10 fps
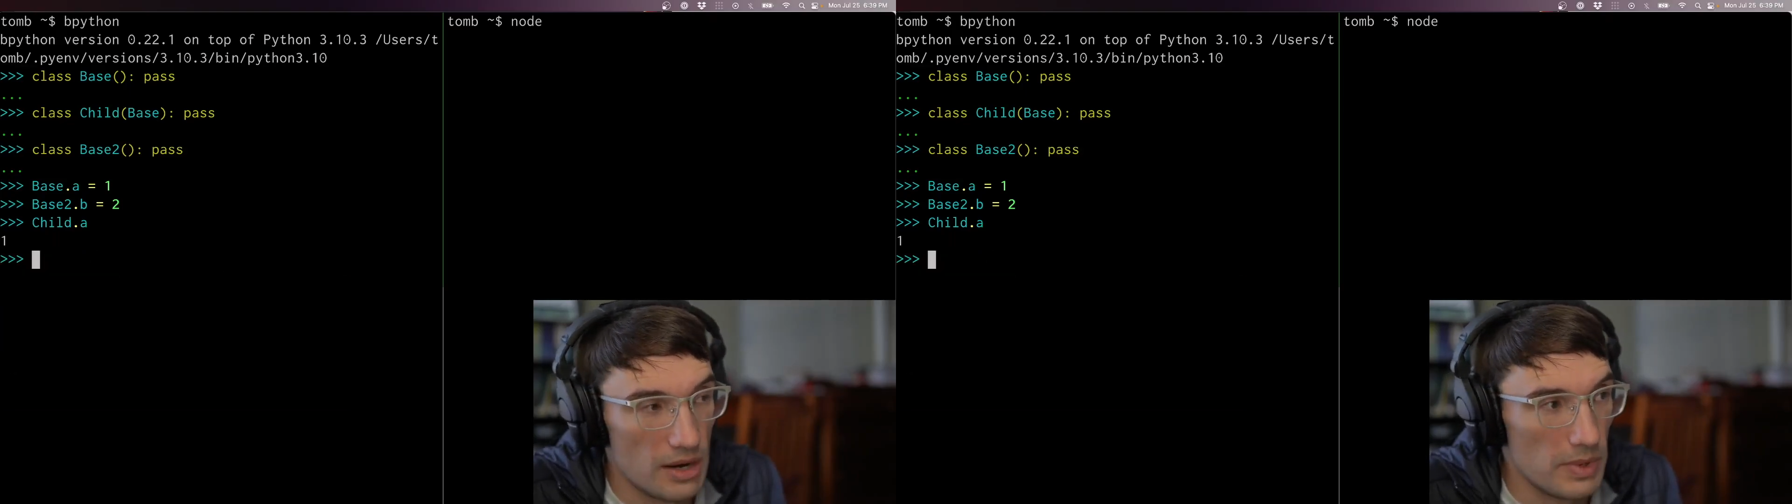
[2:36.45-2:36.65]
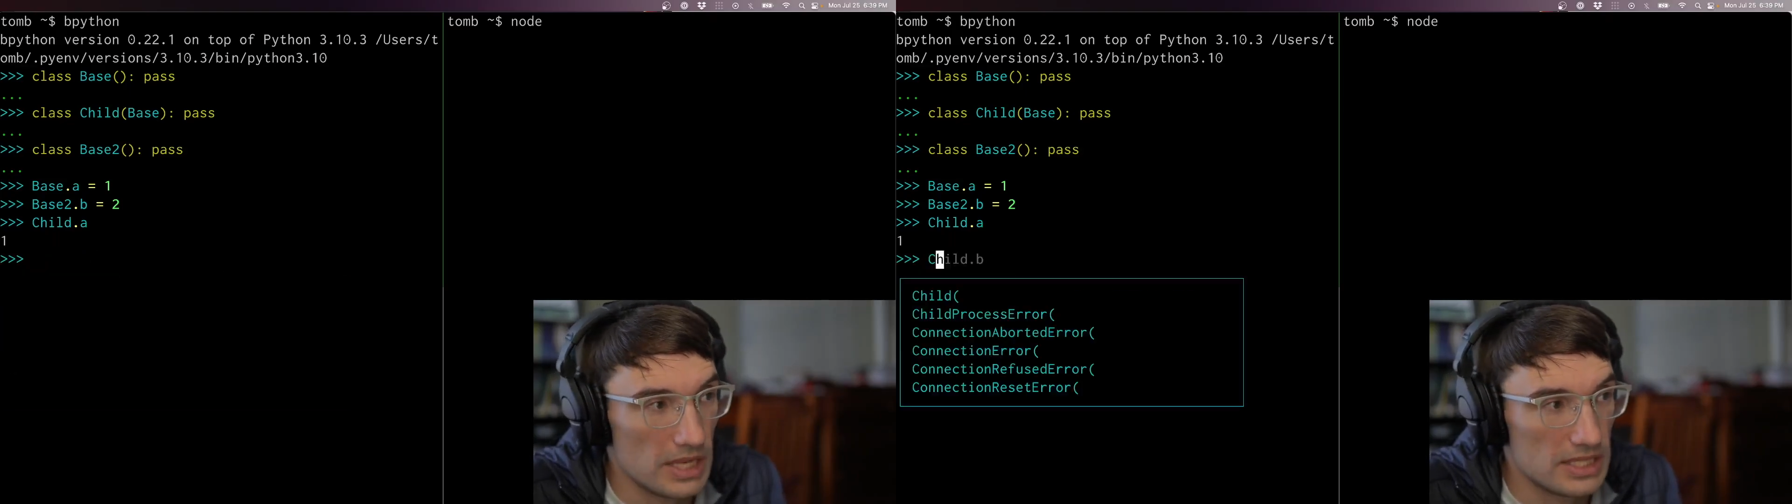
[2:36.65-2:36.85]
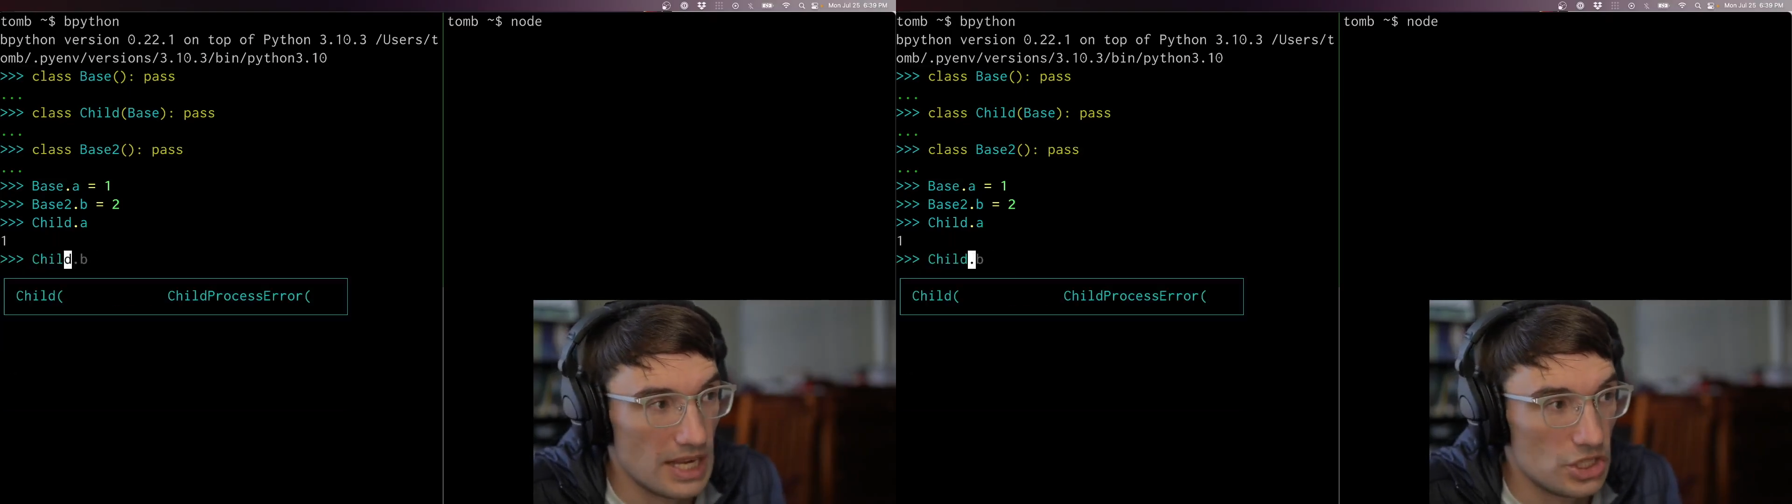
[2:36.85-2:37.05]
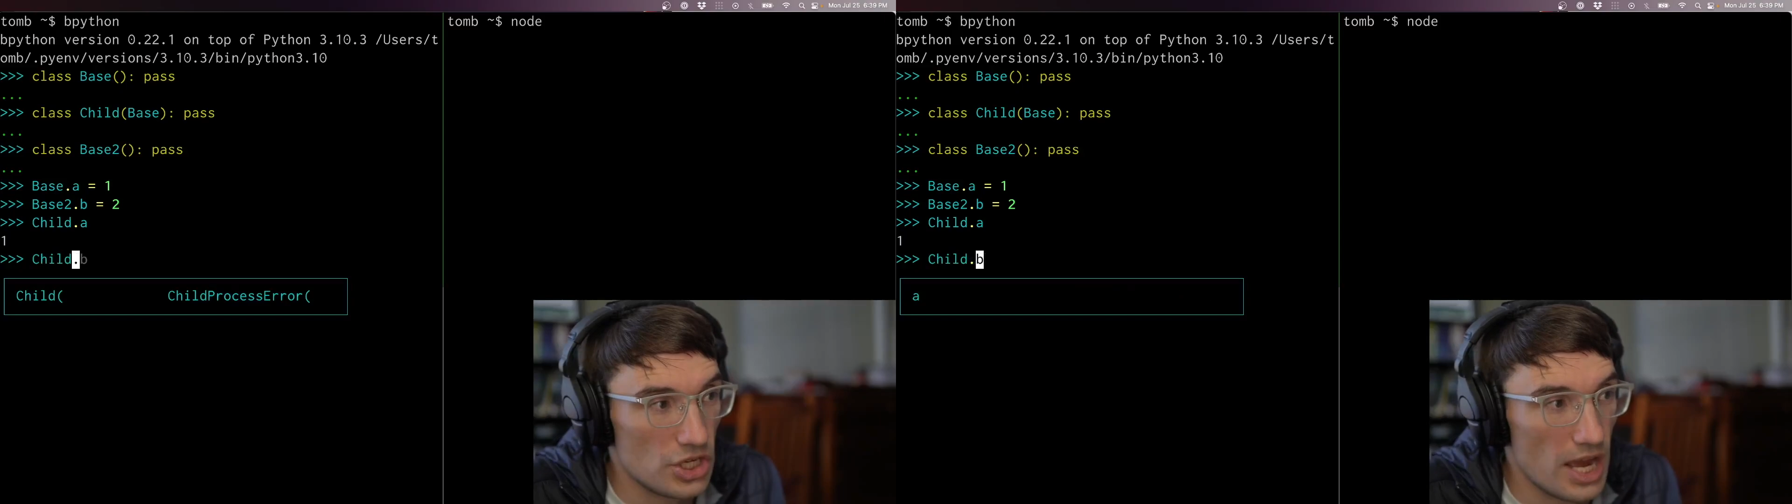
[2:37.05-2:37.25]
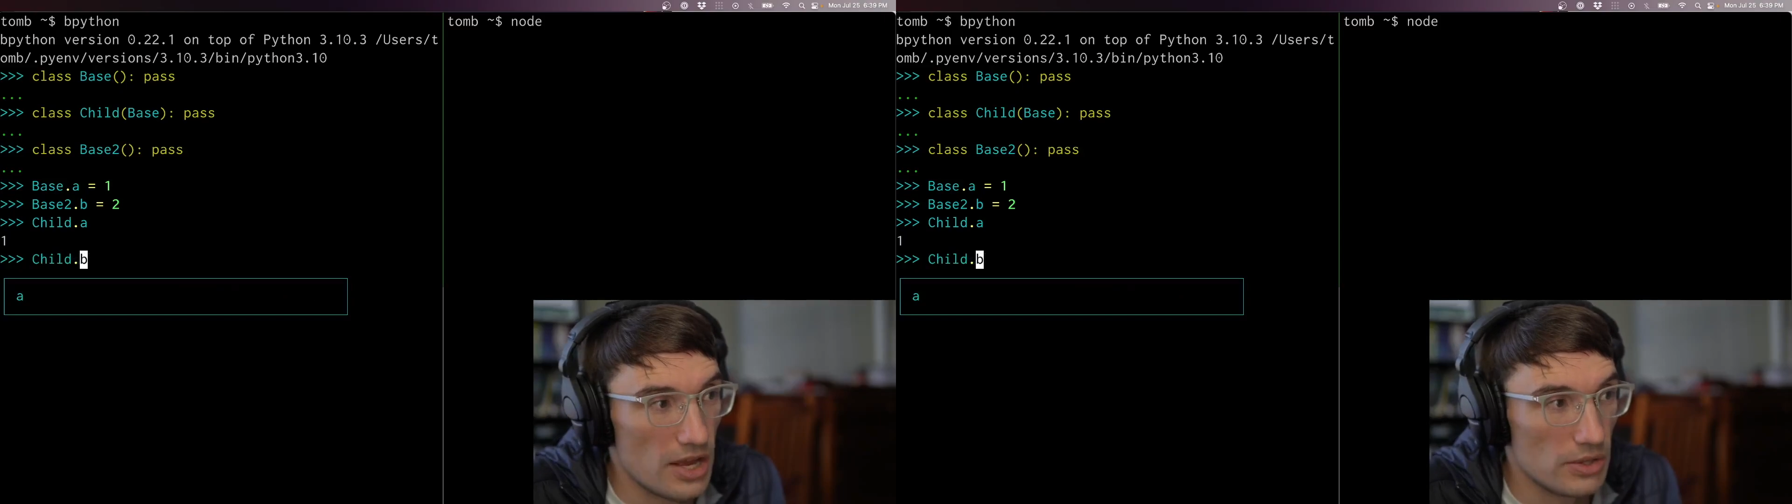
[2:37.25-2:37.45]
We could say
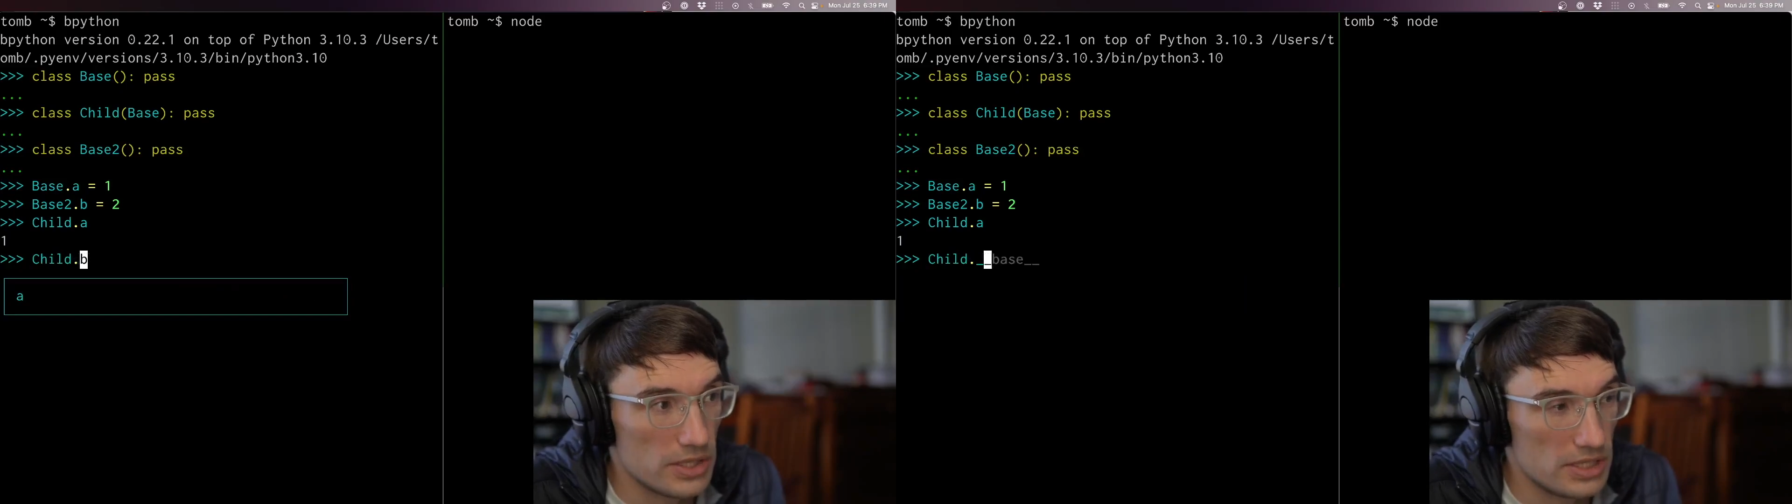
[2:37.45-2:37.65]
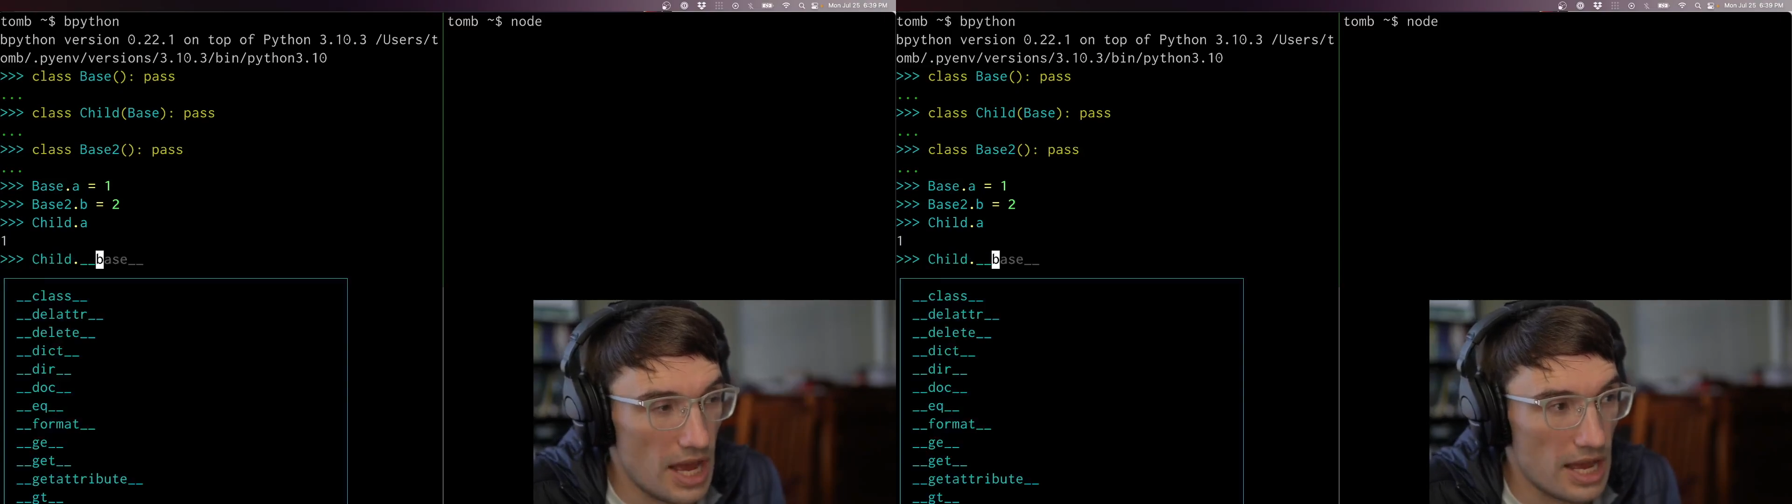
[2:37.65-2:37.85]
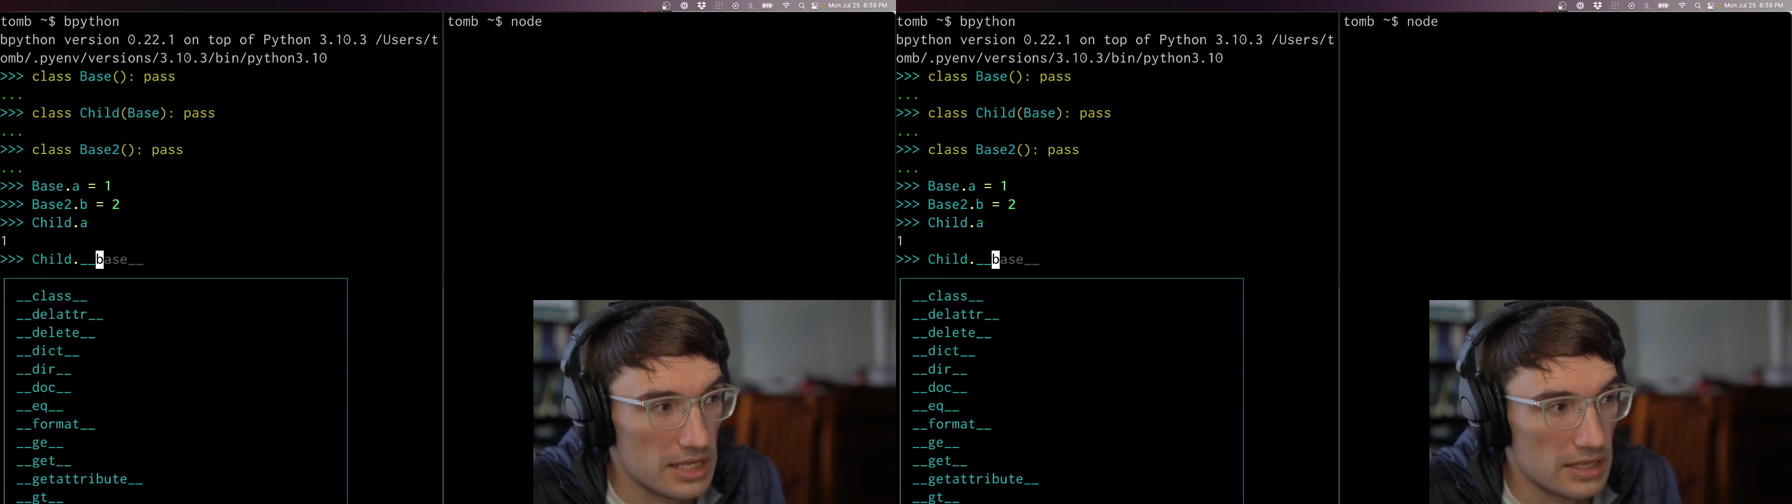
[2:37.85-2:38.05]
child dot